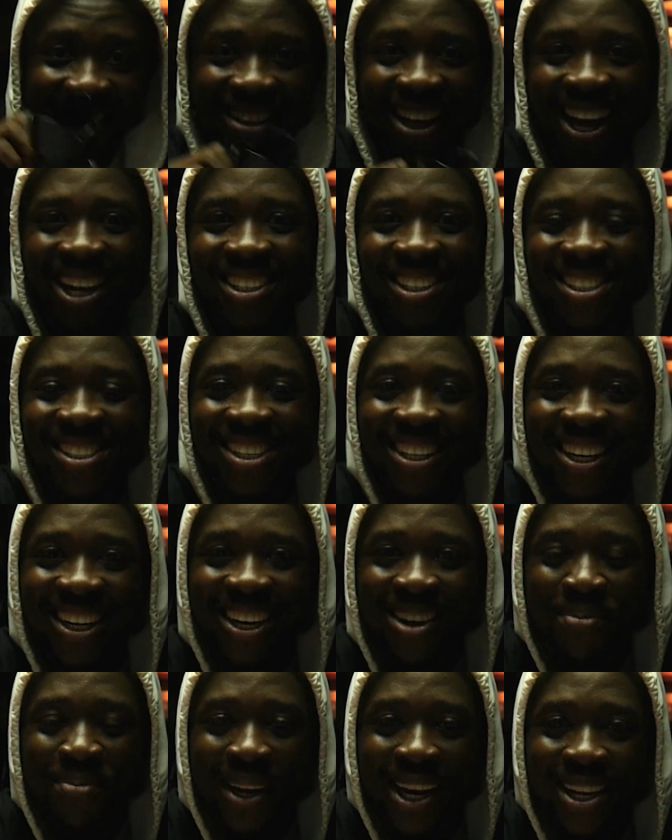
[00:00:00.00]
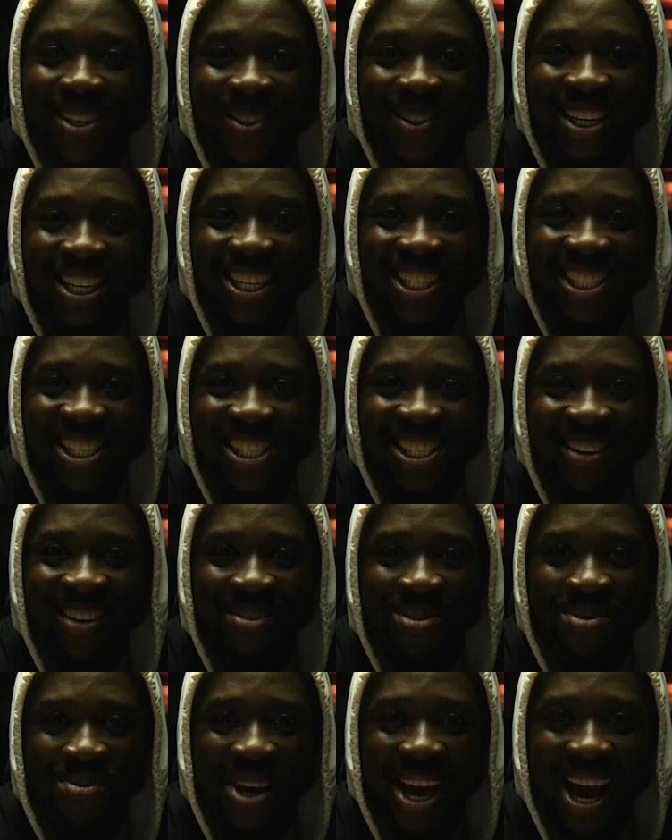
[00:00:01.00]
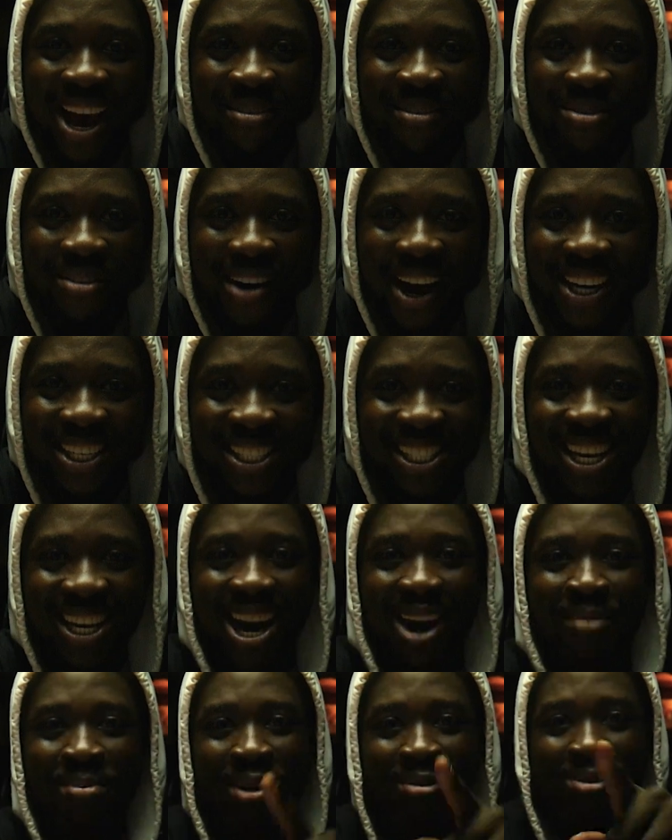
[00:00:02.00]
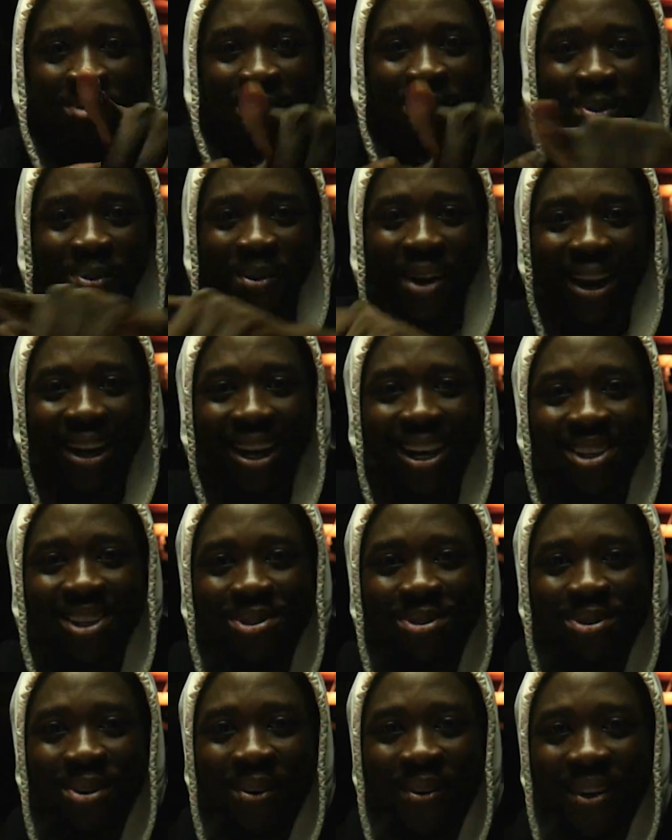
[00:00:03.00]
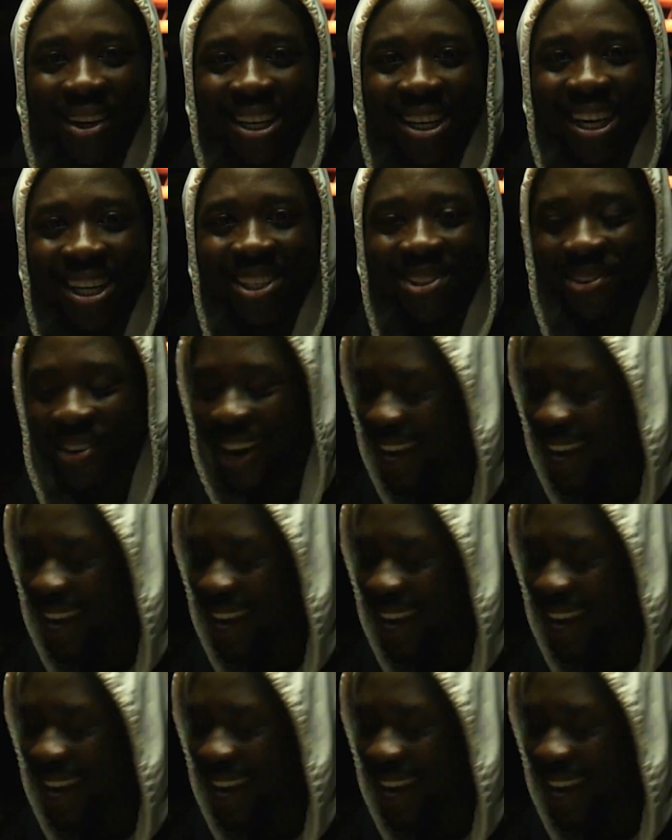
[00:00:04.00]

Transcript: That is another Panasonic G7 we have right here, apart from the one that is recording us